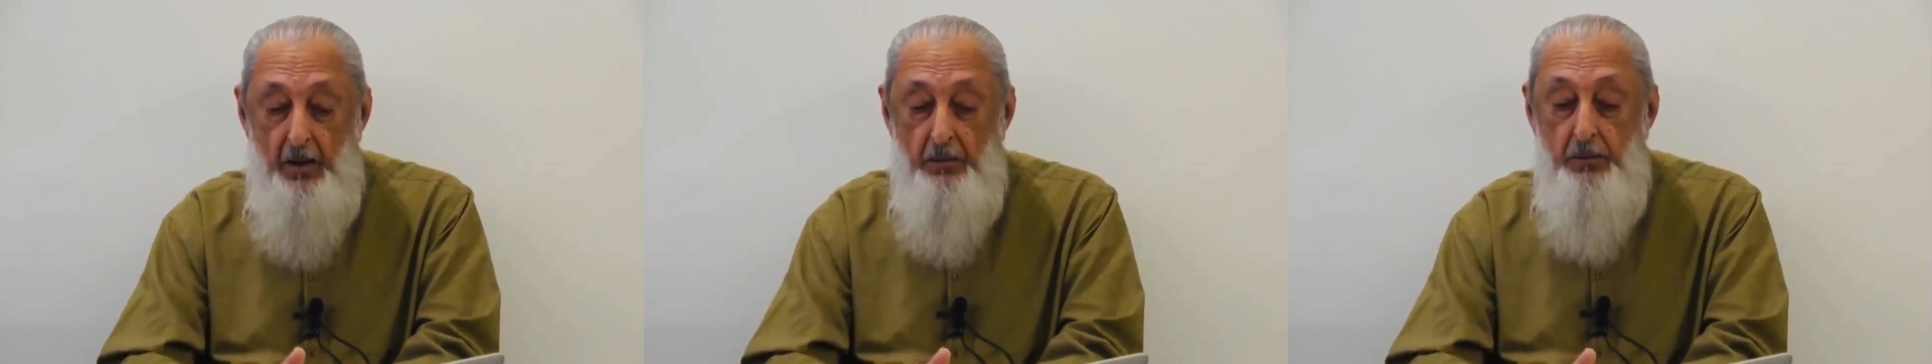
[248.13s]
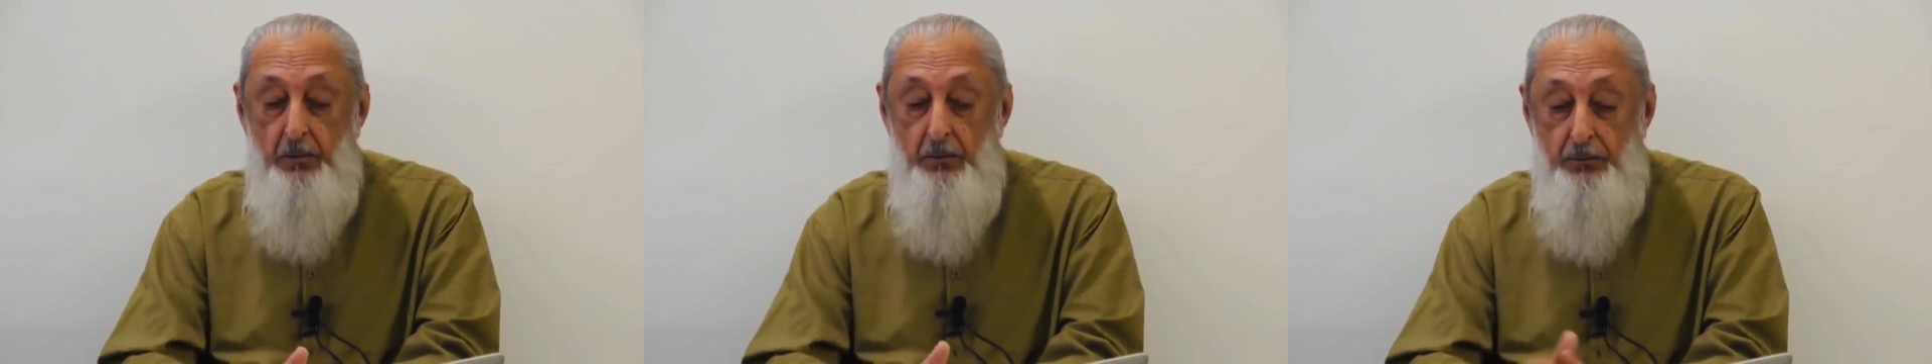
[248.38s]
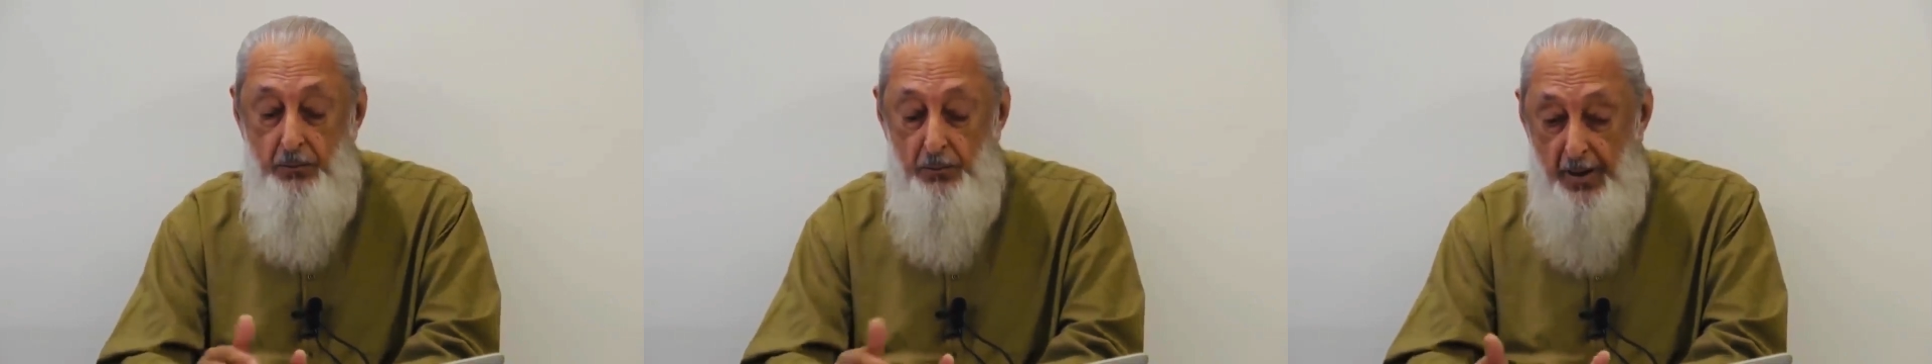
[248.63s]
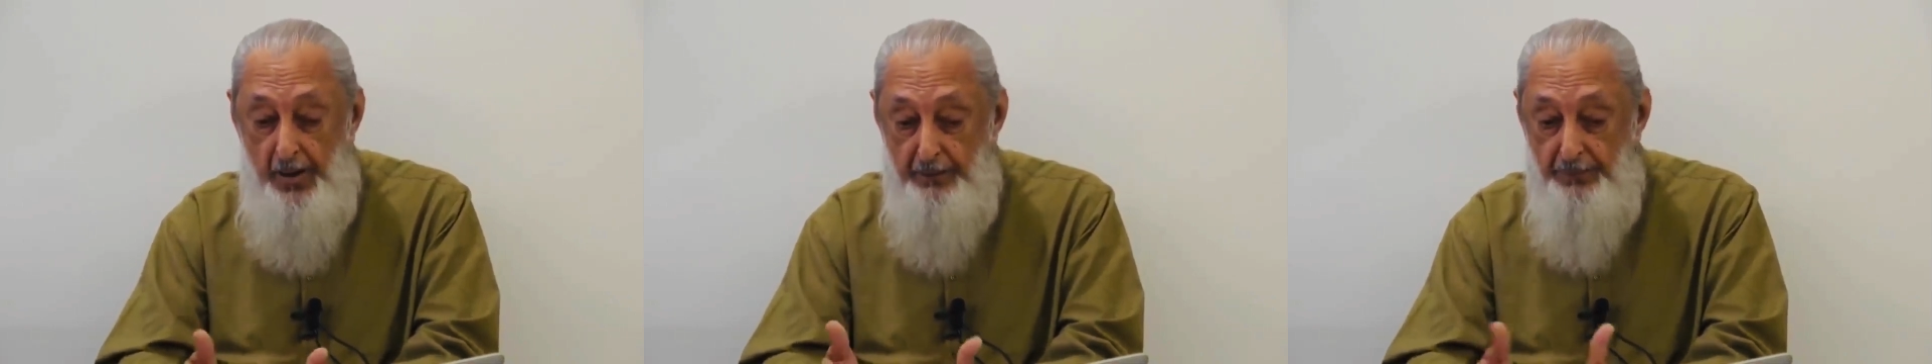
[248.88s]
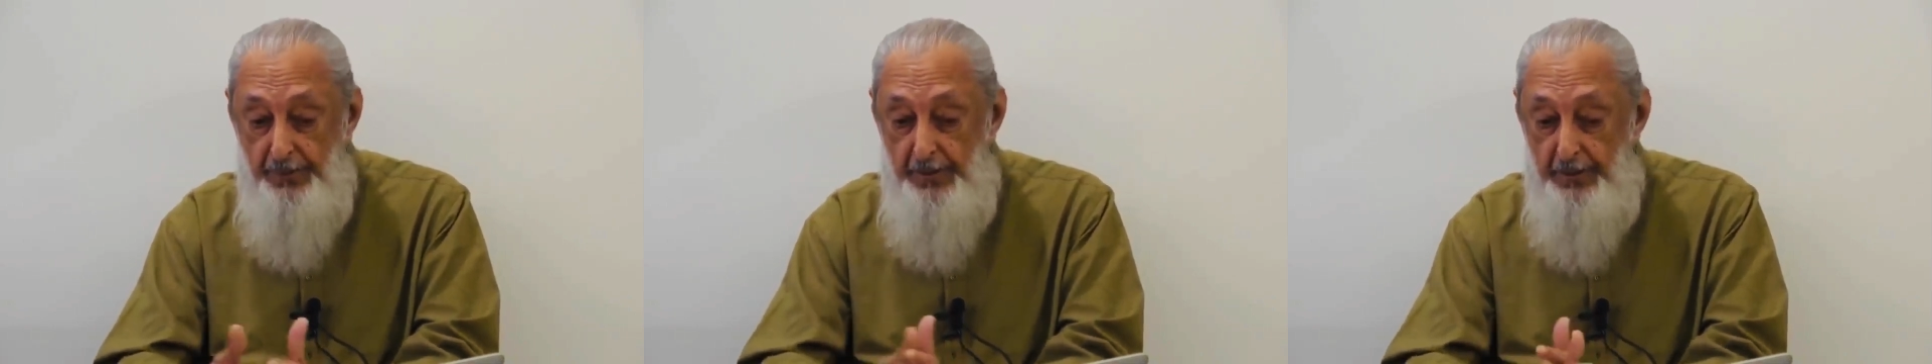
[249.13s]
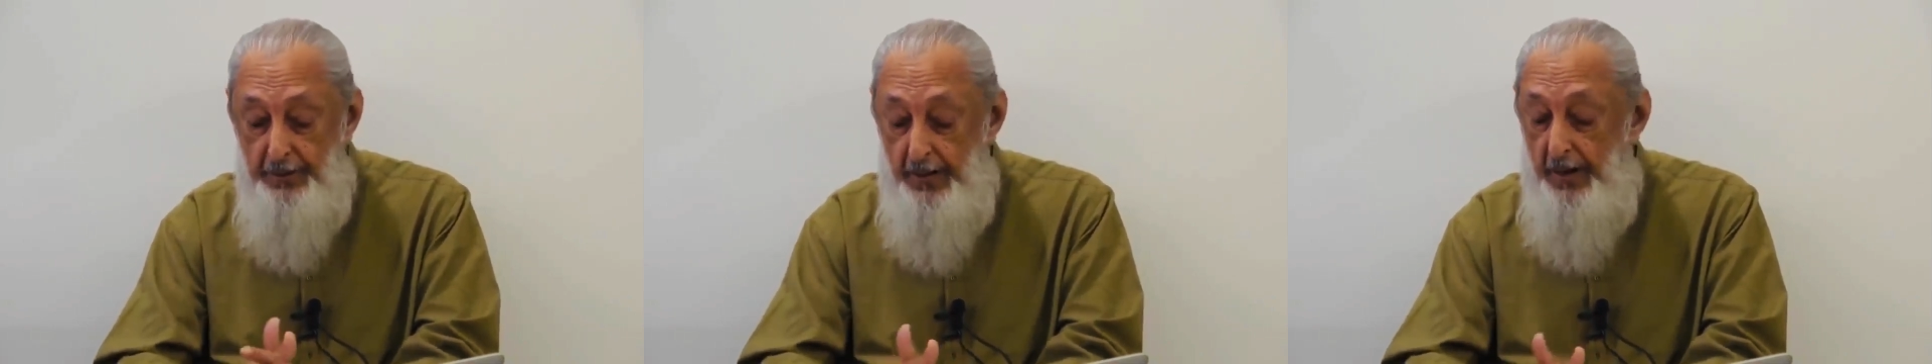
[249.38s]
Those who have
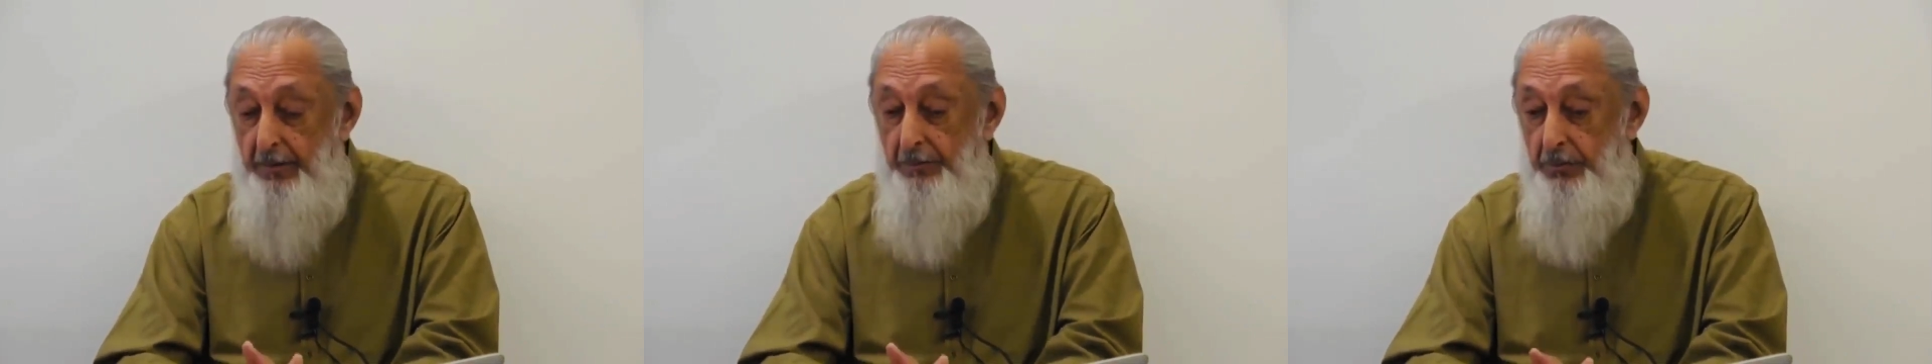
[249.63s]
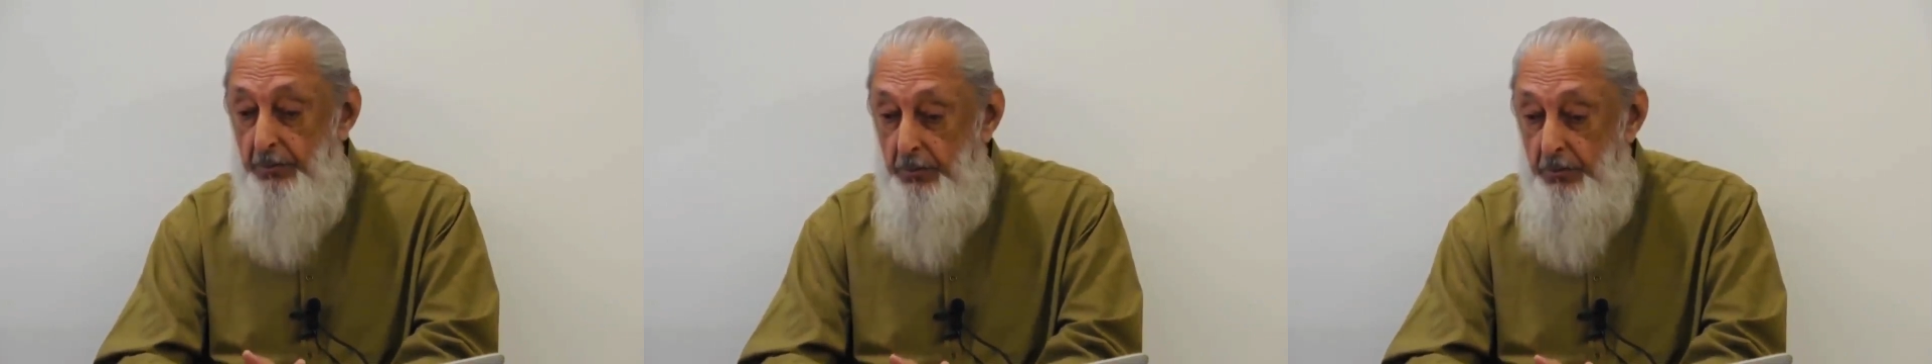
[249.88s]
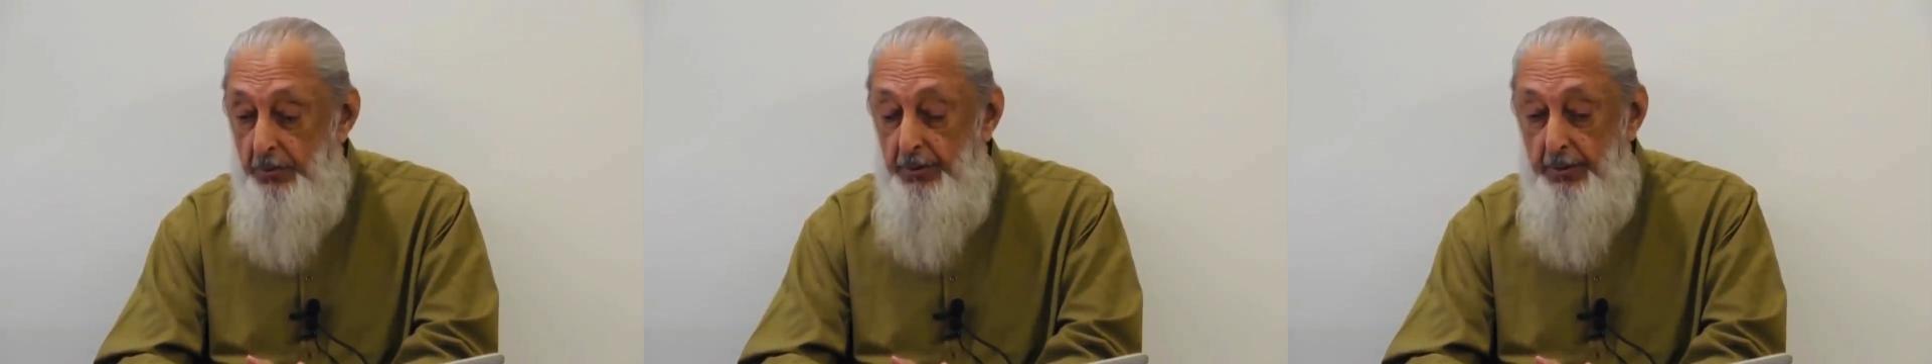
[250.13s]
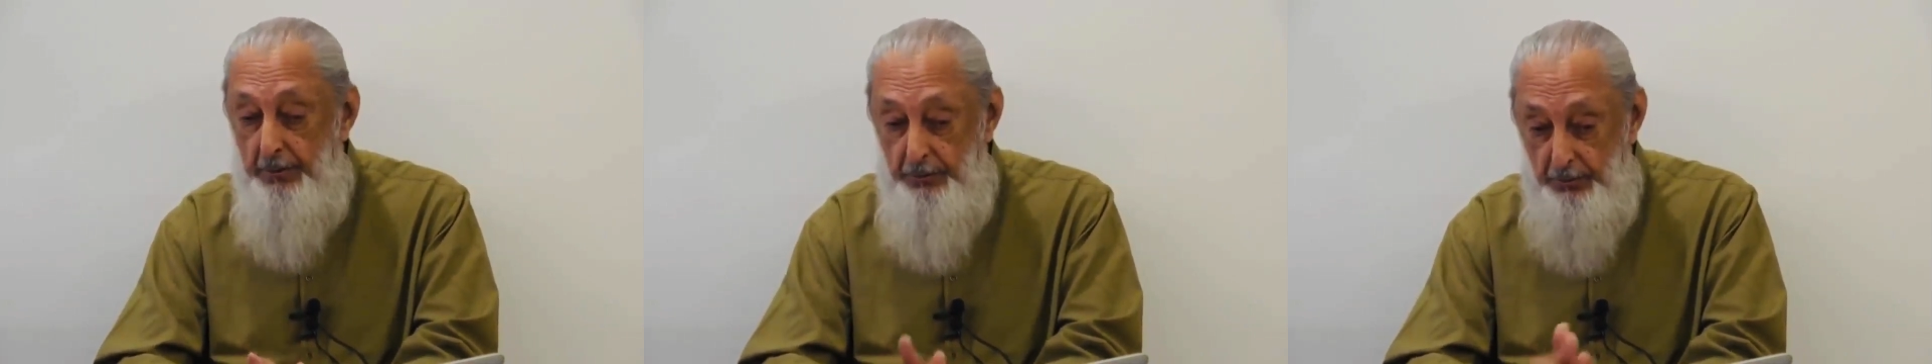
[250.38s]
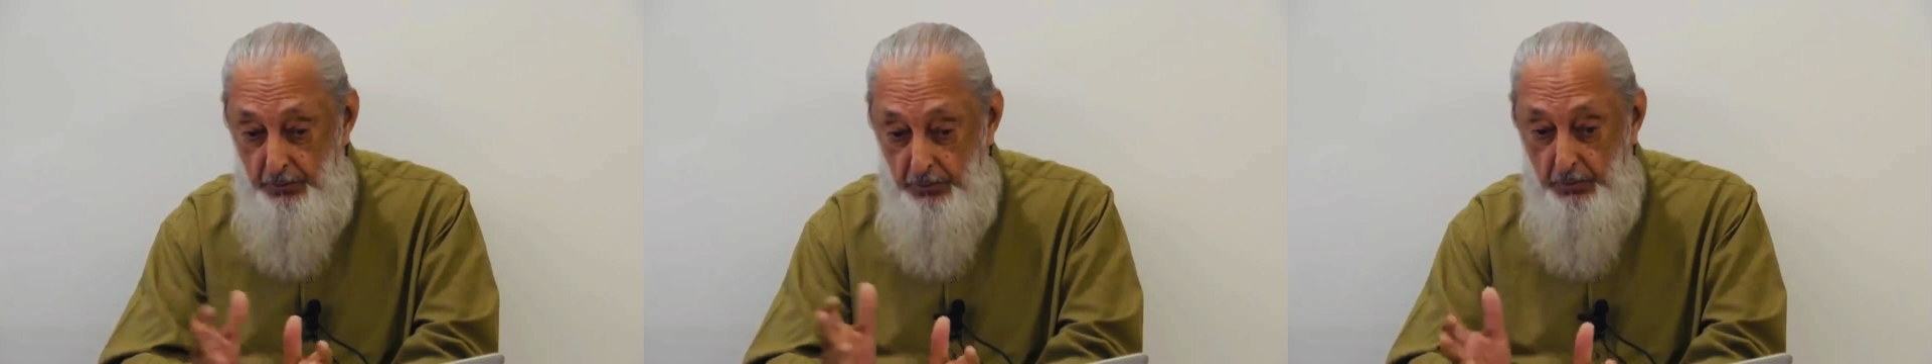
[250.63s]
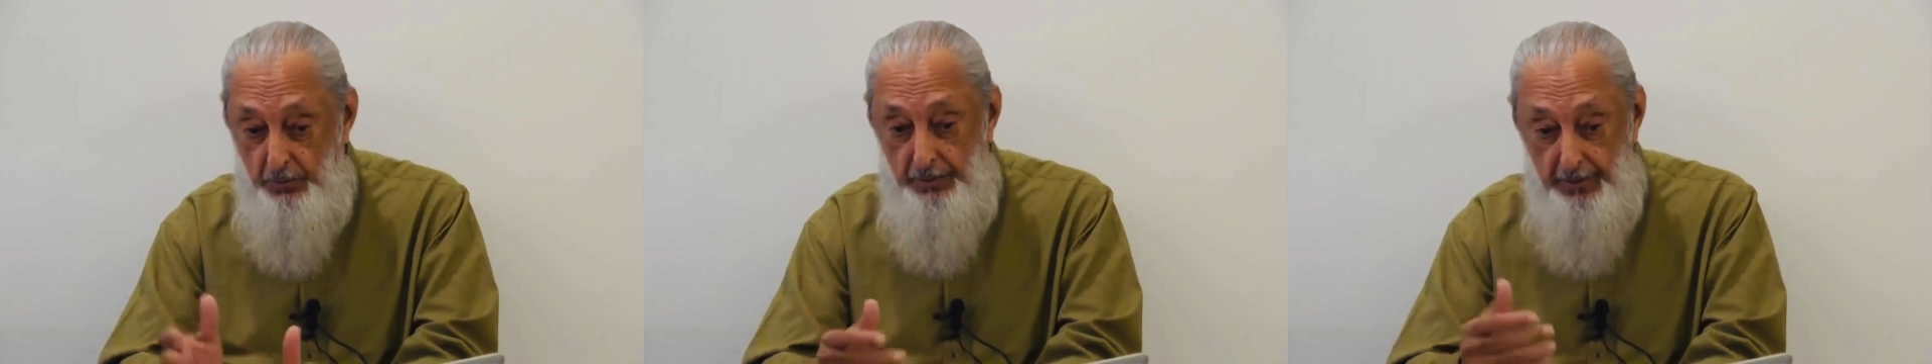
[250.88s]
the time to do it should
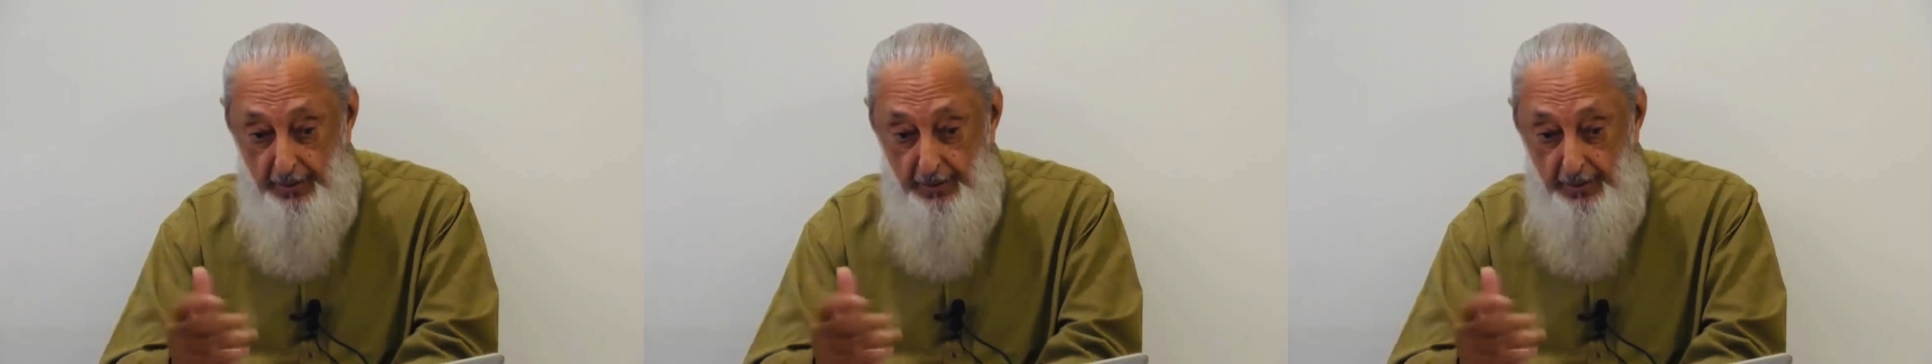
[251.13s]
do it,